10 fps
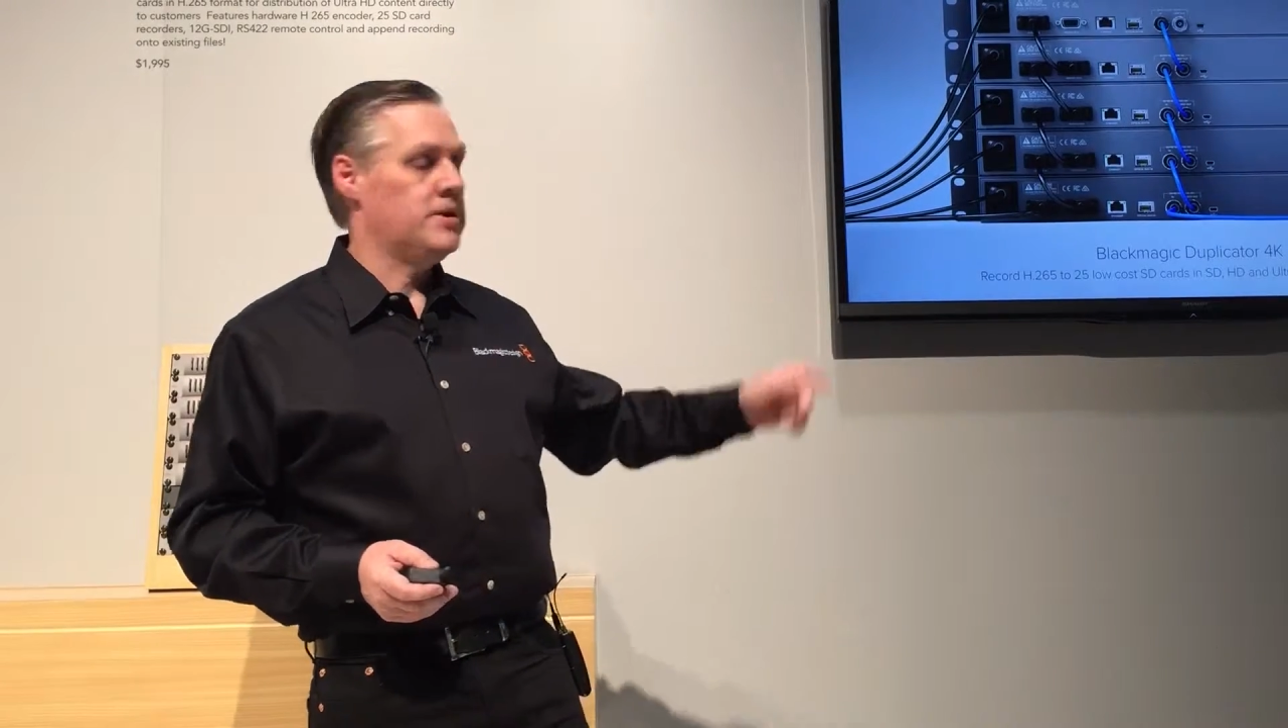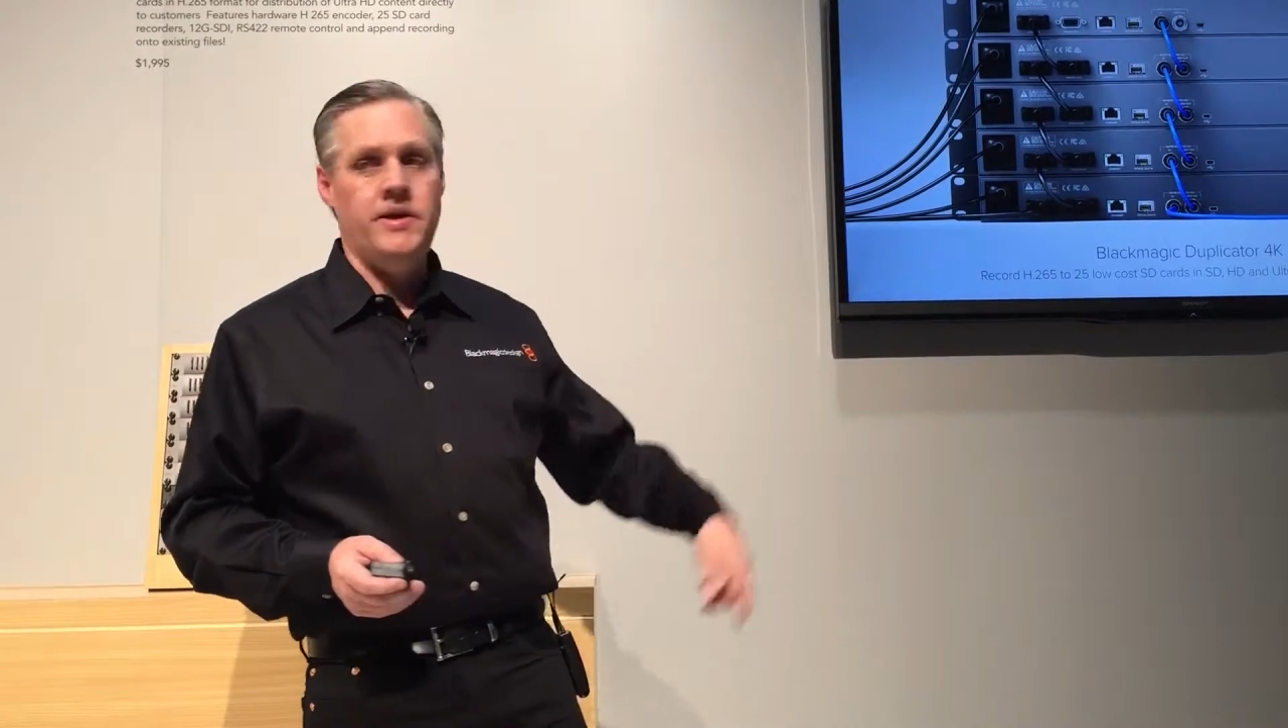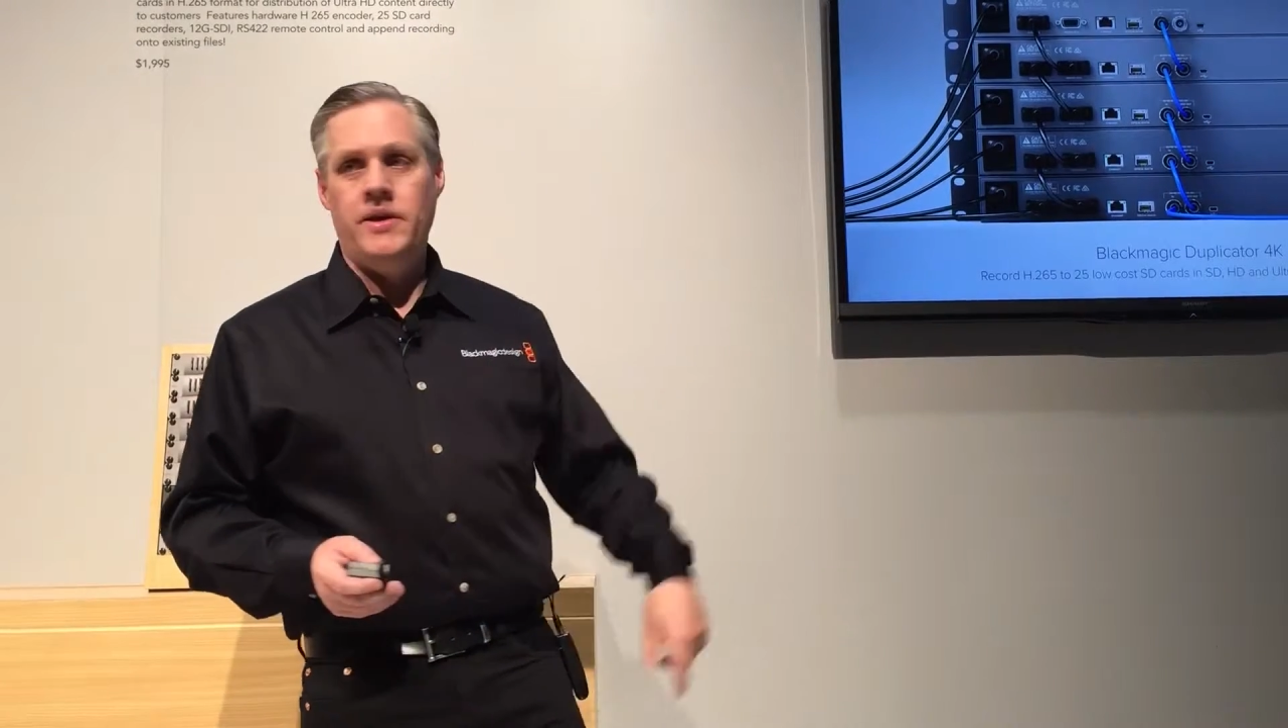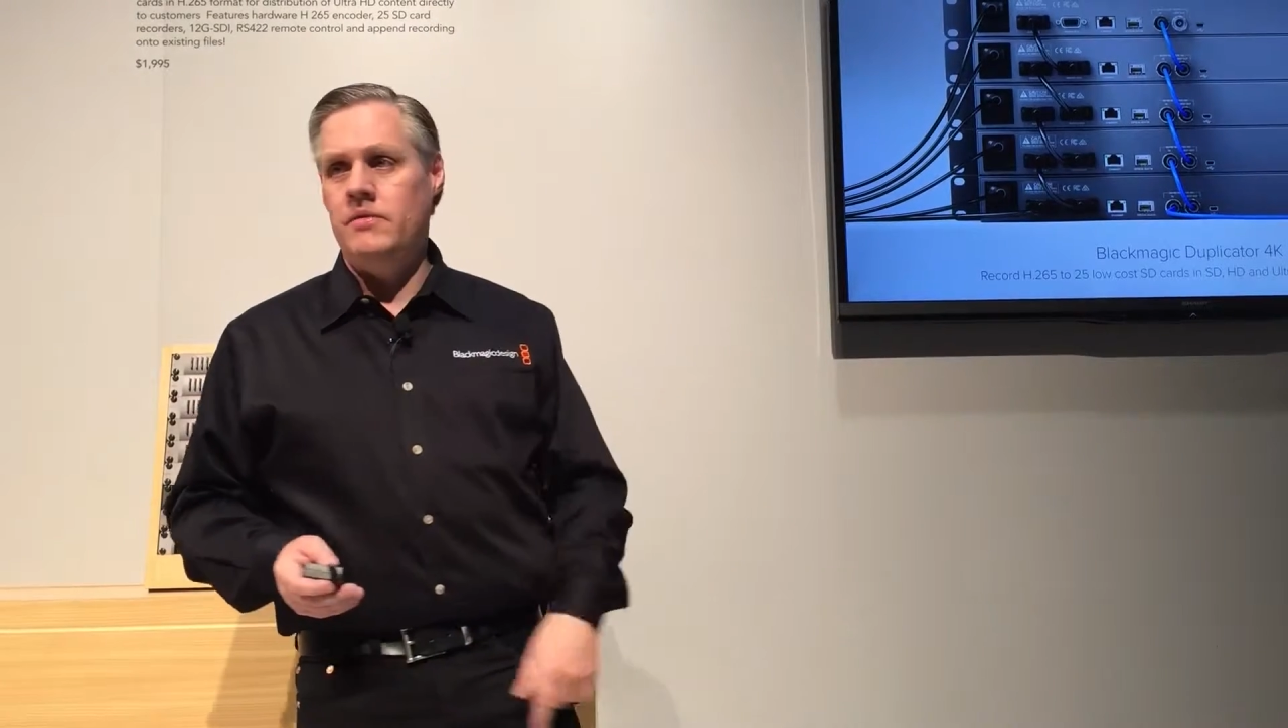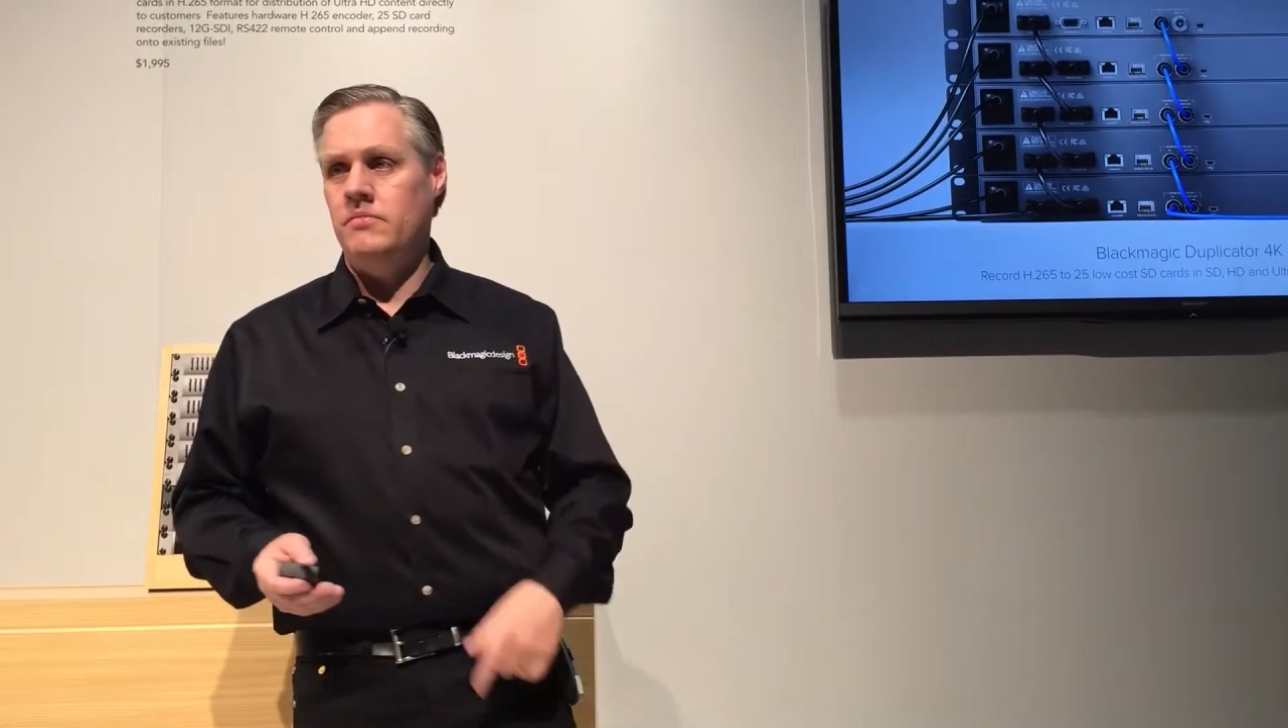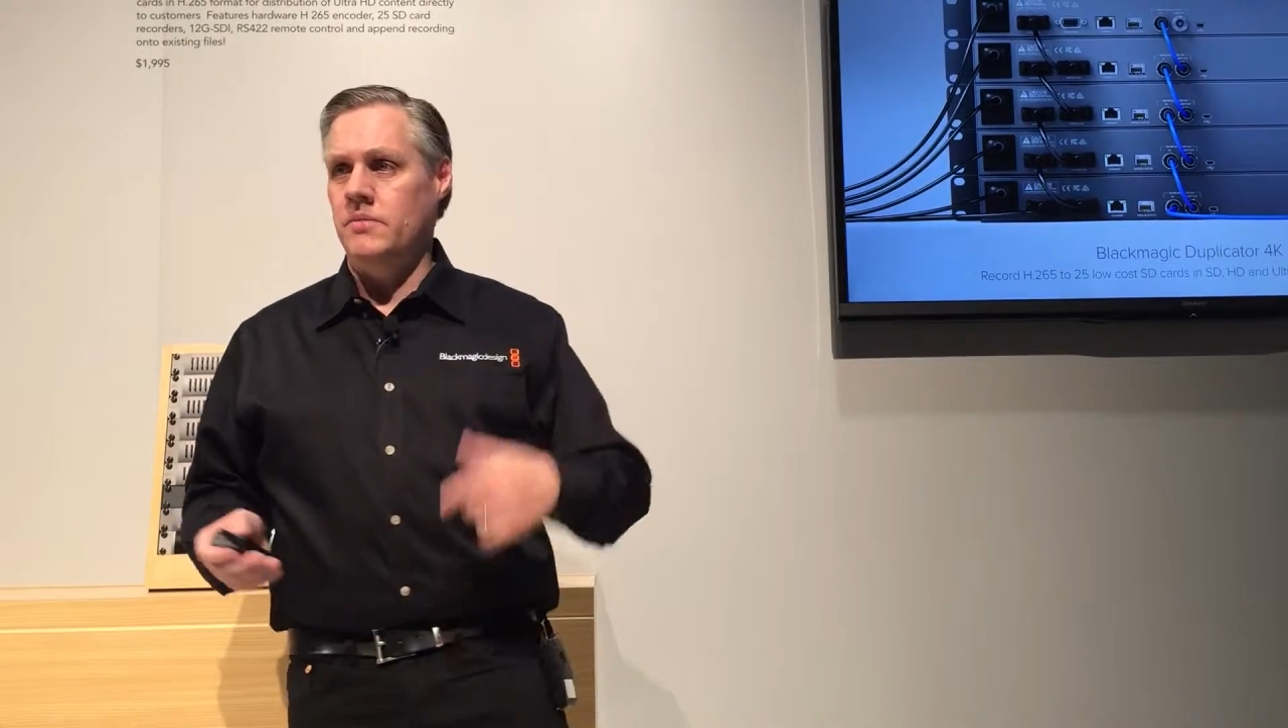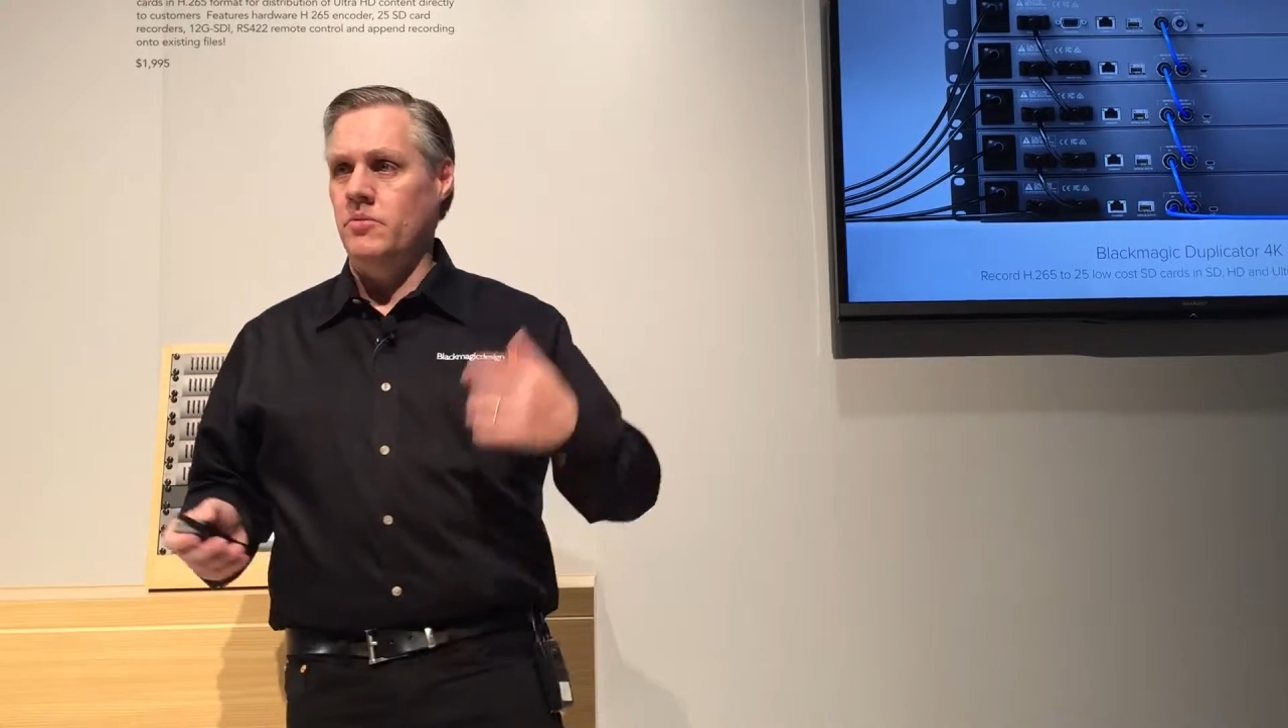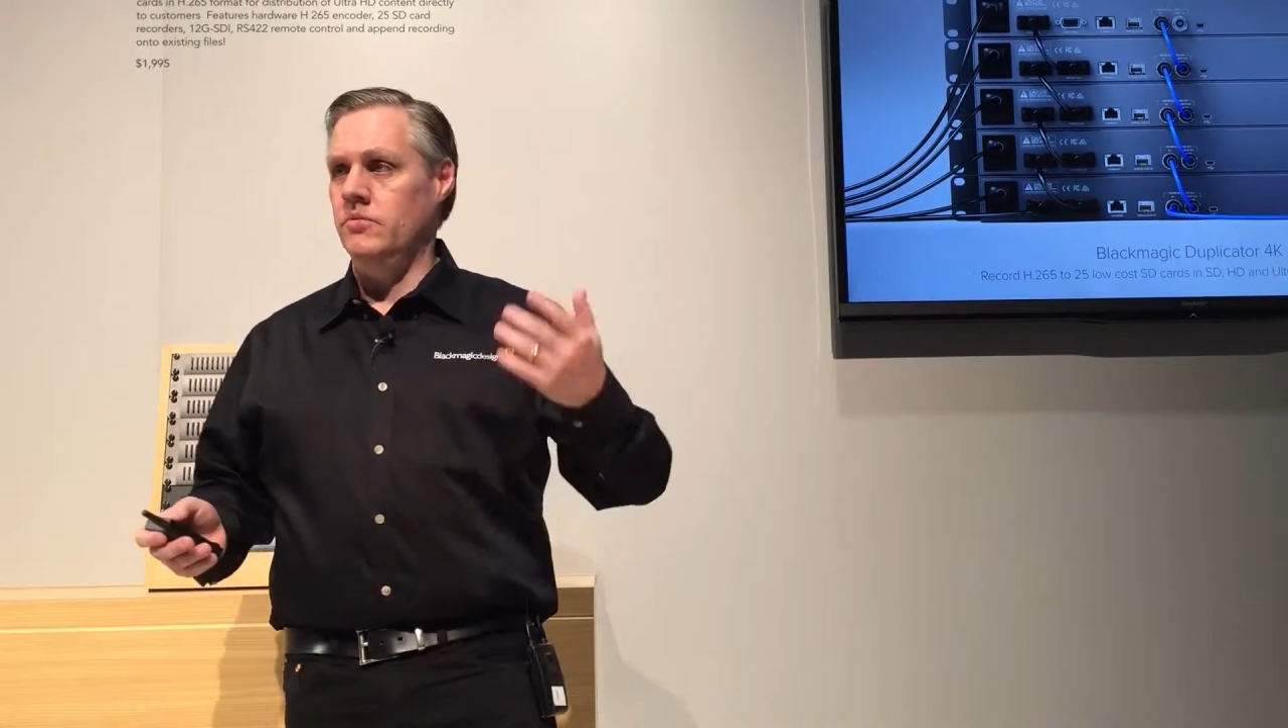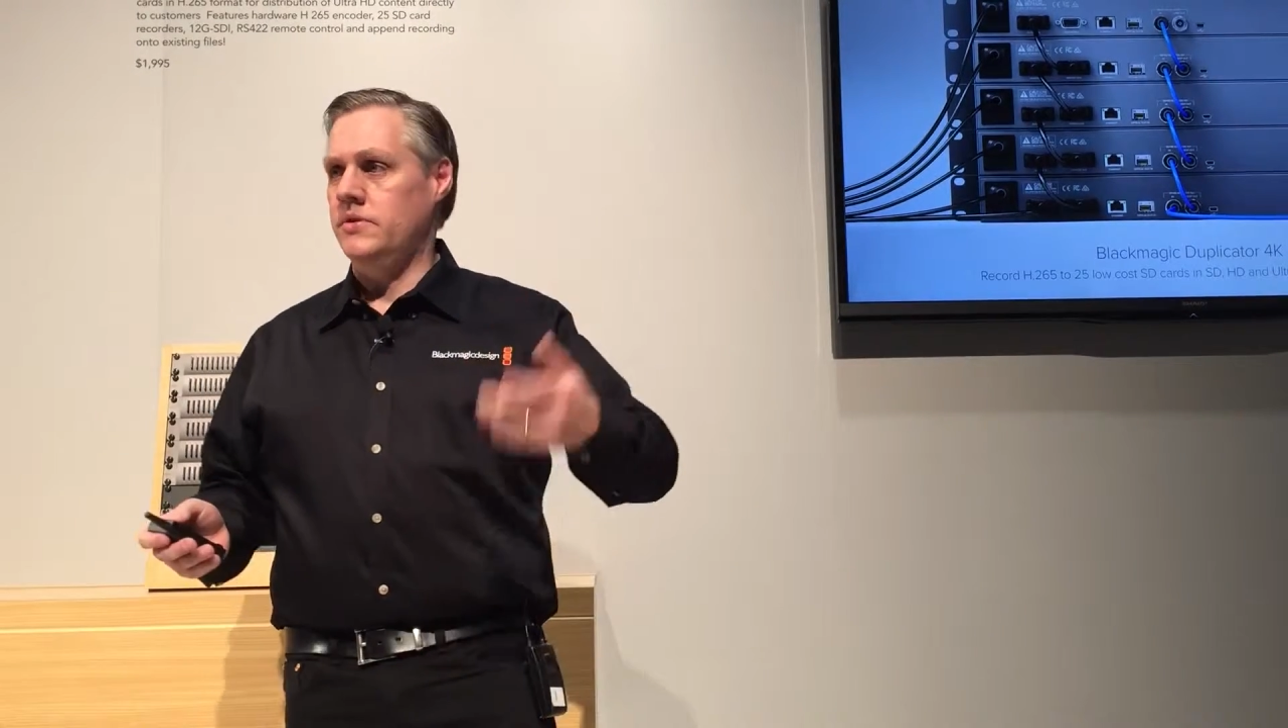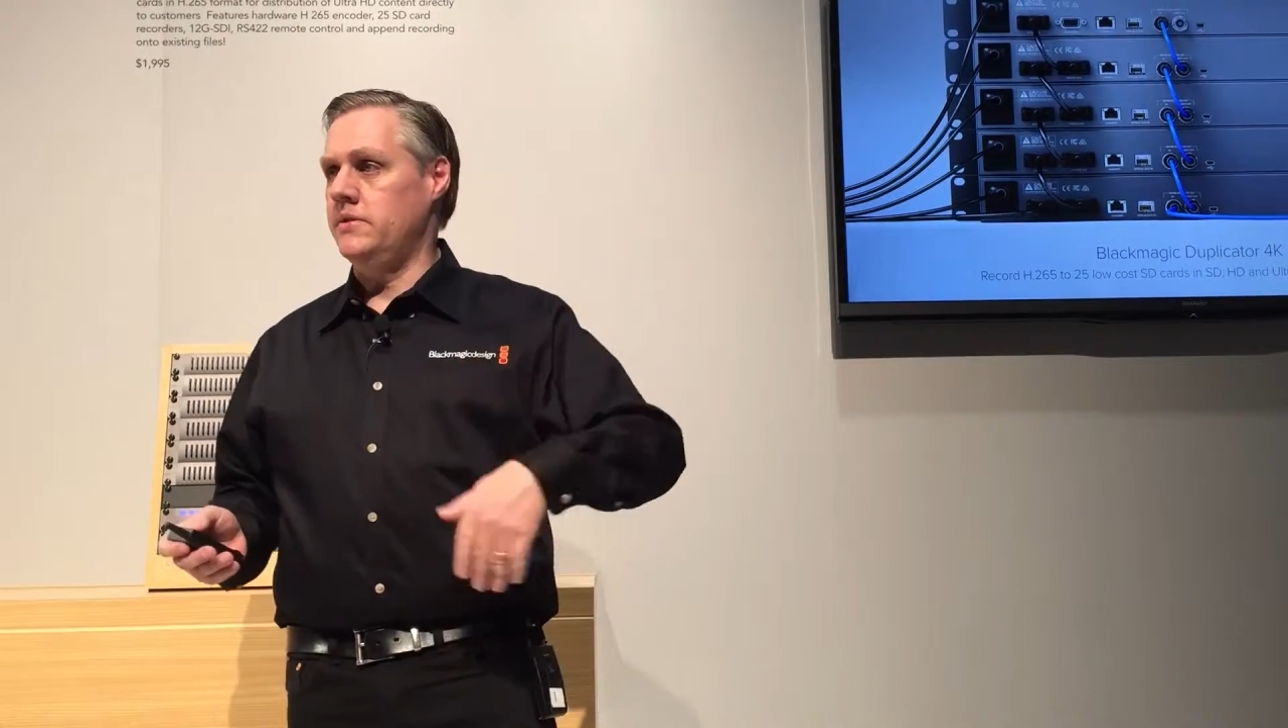See them all